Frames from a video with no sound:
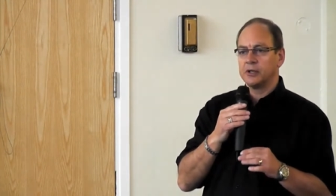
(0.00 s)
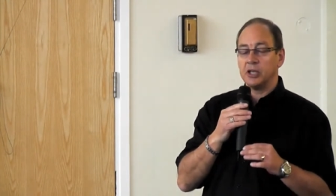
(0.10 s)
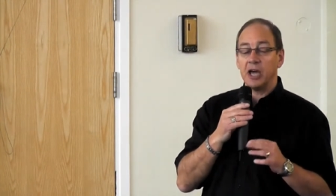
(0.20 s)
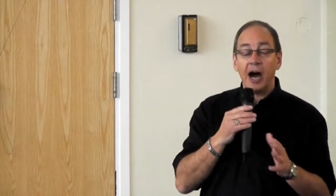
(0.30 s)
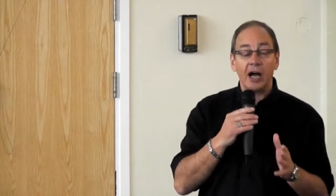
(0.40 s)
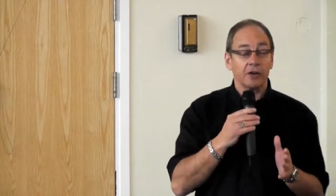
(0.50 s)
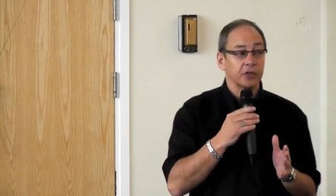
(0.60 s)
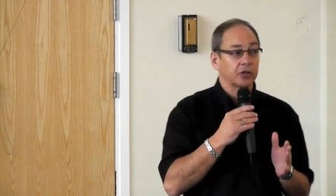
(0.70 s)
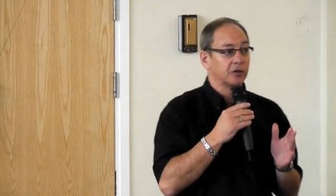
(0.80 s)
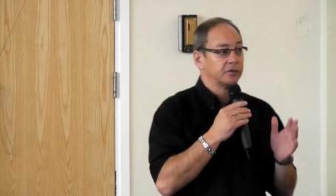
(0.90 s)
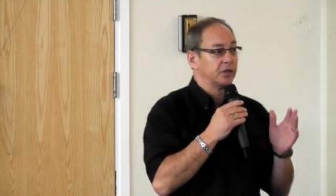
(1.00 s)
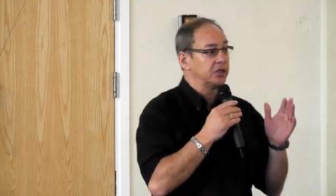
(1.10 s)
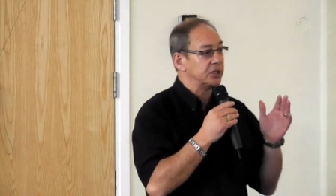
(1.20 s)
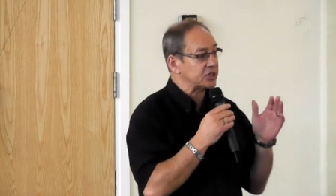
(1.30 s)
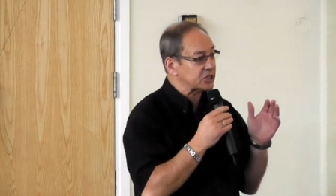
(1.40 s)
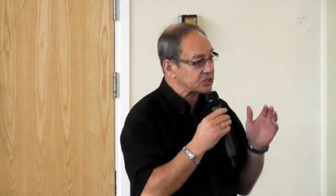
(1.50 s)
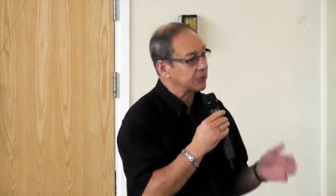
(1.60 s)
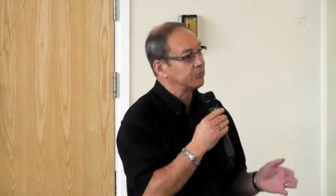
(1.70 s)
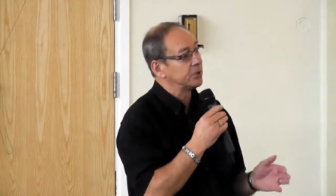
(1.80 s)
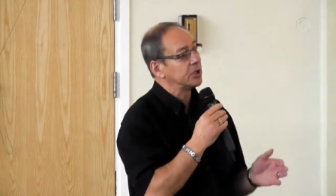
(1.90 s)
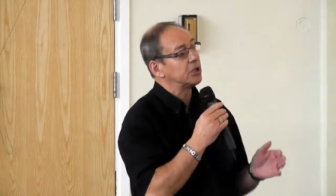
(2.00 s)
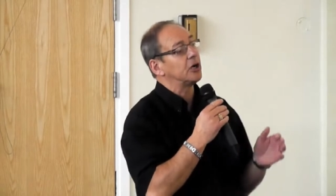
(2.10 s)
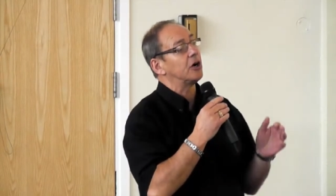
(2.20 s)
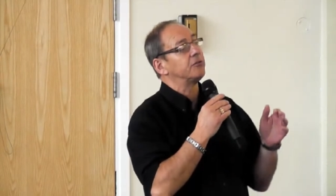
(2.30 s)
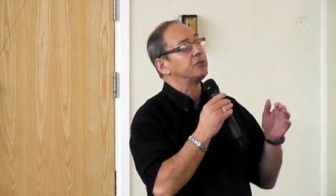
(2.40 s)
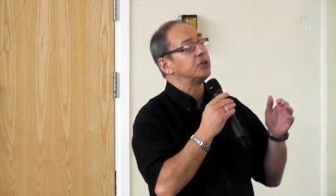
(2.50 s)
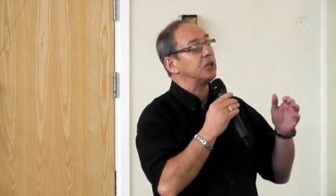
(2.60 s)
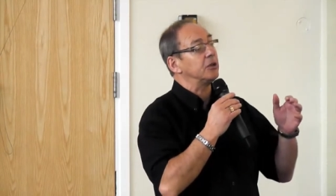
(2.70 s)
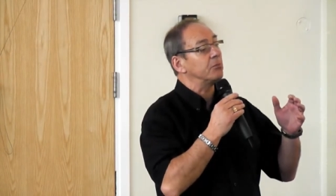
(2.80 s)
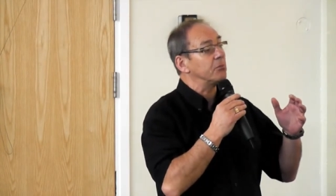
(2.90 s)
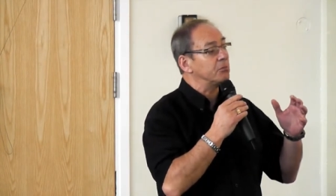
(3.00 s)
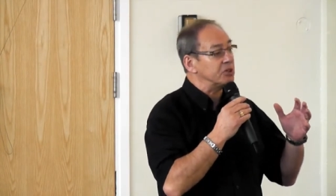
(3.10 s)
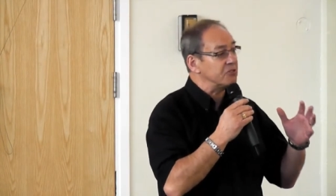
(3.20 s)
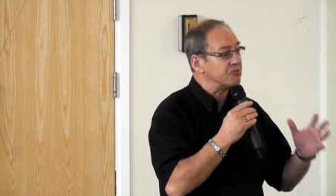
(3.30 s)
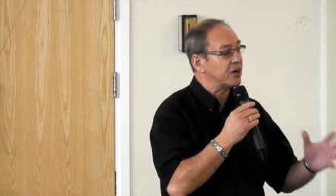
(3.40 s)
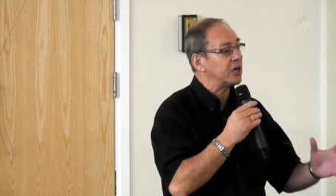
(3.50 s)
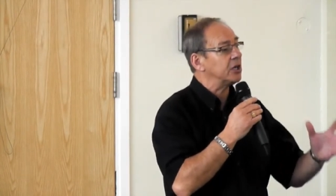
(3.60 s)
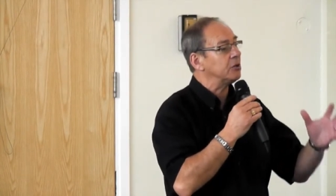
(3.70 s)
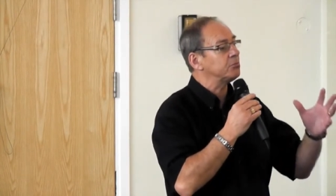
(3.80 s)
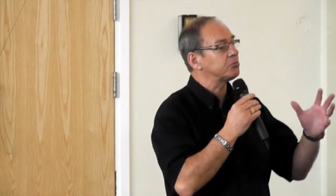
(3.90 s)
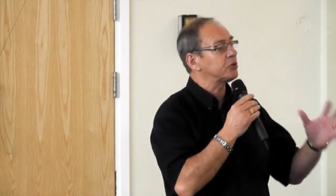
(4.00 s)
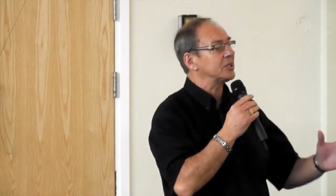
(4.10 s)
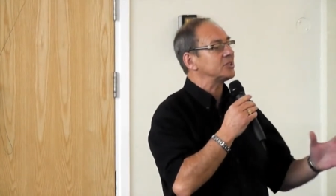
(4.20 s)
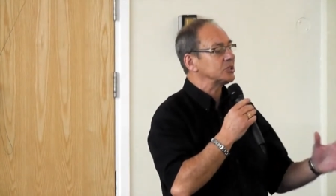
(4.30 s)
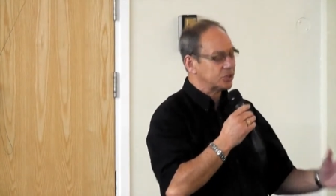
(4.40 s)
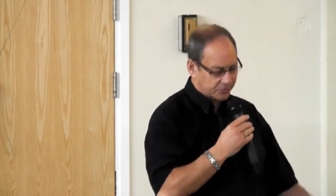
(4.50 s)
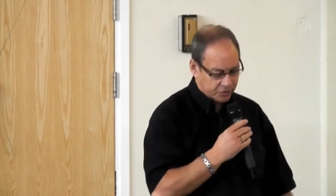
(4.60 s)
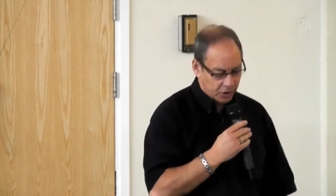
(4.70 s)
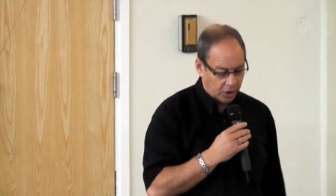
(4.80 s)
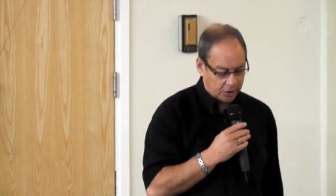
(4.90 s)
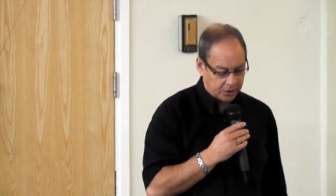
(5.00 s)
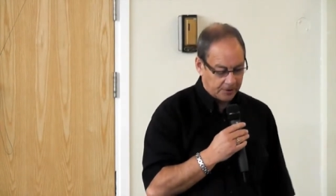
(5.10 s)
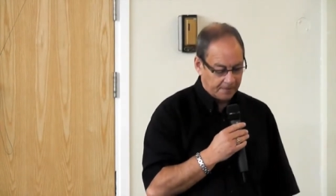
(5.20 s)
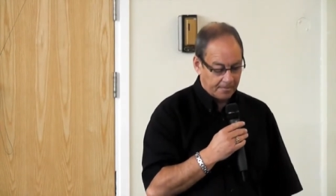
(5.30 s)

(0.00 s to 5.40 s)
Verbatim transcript: The Ark of the Covenant is a symbol of the divine presence of God